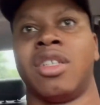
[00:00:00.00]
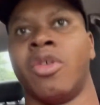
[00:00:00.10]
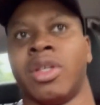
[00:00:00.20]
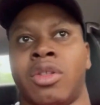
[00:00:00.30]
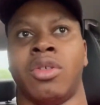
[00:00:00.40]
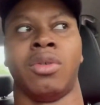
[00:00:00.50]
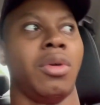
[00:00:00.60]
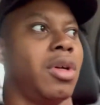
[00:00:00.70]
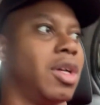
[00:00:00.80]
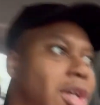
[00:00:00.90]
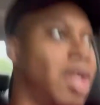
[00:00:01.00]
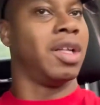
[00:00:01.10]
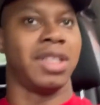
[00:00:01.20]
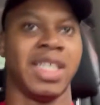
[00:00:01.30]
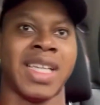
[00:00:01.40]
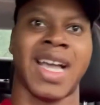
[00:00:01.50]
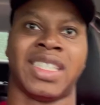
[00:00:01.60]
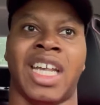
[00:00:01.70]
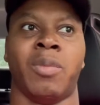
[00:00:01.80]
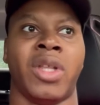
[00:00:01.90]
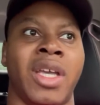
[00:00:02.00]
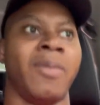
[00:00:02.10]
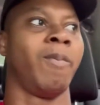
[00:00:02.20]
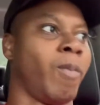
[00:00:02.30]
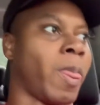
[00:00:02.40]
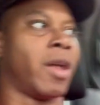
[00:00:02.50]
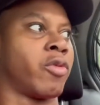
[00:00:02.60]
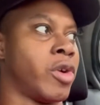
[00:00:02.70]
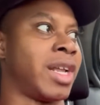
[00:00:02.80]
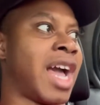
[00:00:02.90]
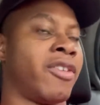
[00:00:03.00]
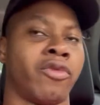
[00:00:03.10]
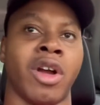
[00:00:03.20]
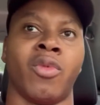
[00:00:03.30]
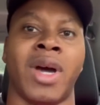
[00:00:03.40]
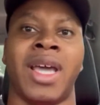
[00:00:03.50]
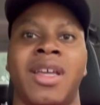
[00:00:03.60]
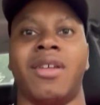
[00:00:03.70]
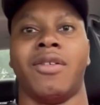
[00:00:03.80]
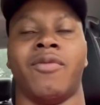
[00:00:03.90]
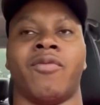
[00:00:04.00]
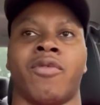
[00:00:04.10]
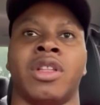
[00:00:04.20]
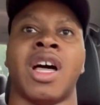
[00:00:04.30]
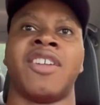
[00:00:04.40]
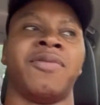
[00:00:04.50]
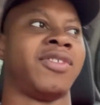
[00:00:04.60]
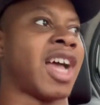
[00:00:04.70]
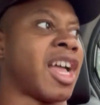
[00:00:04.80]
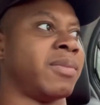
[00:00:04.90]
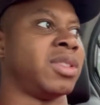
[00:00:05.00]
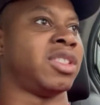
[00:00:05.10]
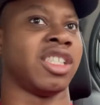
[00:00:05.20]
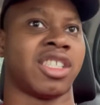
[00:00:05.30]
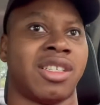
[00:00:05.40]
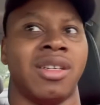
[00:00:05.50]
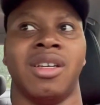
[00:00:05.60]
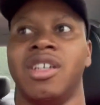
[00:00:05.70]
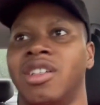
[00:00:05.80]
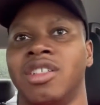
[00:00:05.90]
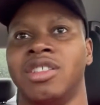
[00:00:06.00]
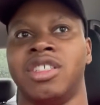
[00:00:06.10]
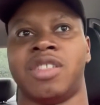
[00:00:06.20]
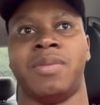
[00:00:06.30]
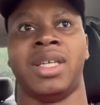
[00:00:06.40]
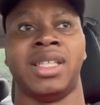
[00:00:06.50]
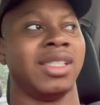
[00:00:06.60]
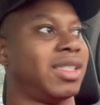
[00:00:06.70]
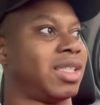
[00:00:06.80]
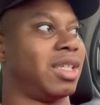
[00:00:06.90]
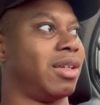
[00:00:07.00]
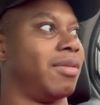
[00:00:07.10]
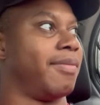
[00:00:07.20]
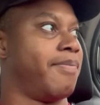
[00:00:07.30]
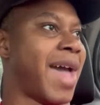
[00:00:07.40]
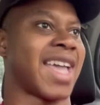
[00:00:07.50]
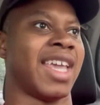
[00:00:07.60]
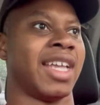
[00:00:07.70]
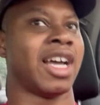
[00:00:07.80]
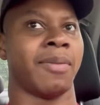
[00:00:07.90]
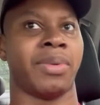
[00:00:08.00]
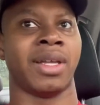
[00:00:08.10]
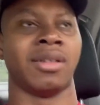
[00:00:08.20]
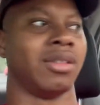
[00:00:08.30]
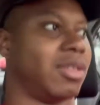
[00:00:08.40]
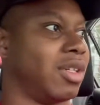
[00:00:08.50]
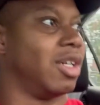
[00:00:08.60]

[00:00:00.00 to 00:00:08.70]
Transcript: going through the exact same thing. Running out of runway a lot of times just just means packing it up and